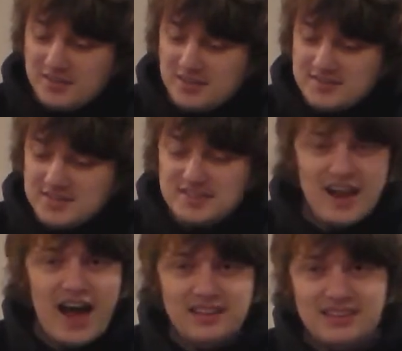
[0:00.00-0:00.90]
this is
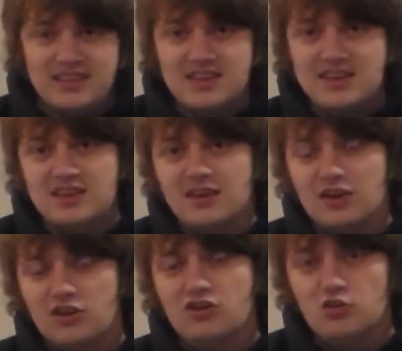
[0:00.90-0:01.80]
not the
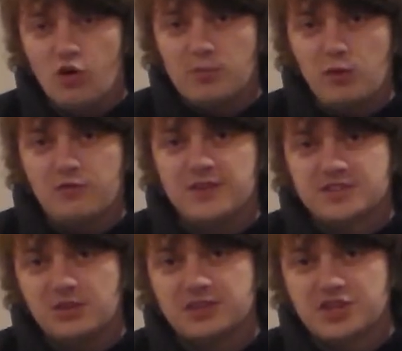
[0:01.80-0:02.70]
normal
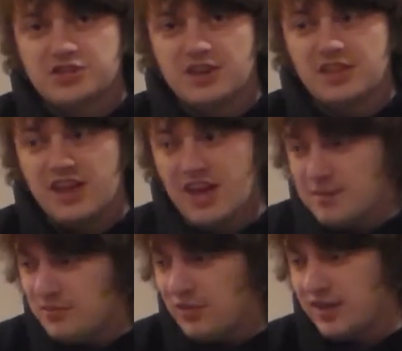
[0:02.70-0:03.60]
physical edition of the
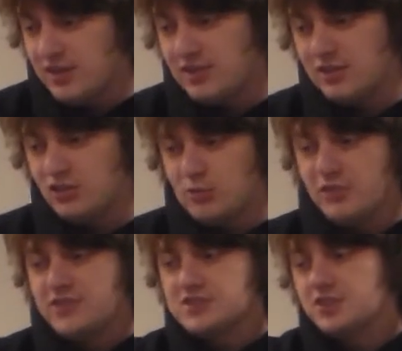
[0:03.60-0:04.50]
game. Like, the
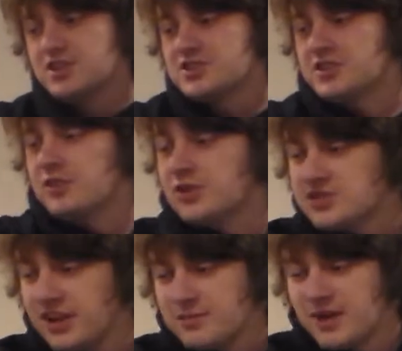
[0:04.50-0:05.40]
normal physical edition
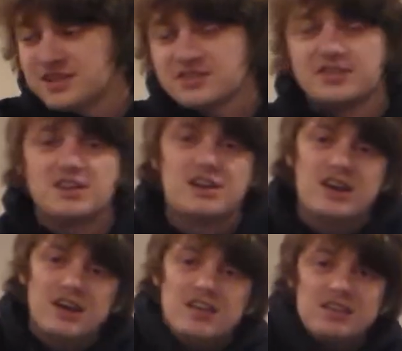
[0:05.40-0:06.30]
looks like basically
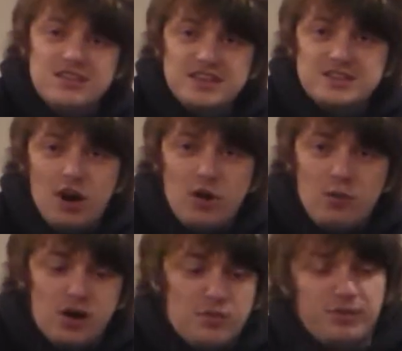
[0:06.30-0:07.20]
this
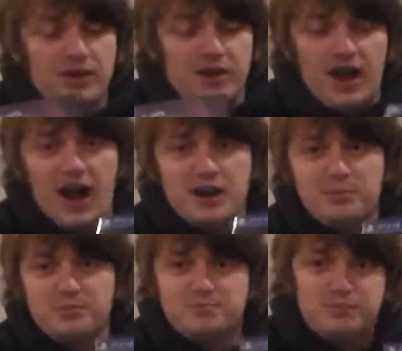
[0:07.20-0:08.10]
artwork, but on
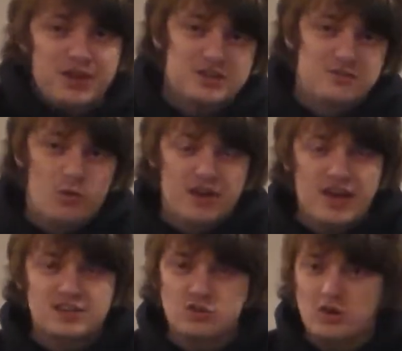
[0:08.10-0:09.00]
a PS4
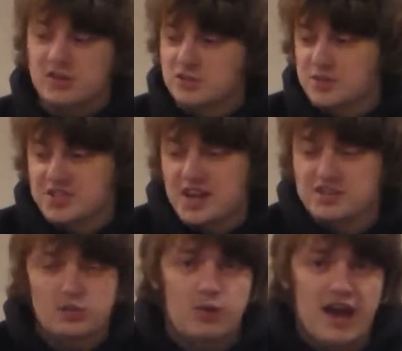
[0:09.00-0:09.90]
case or a Switch
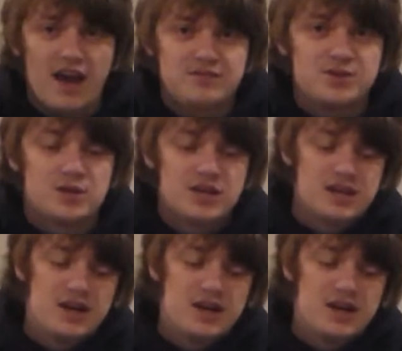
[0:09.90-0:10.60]
case or what have you.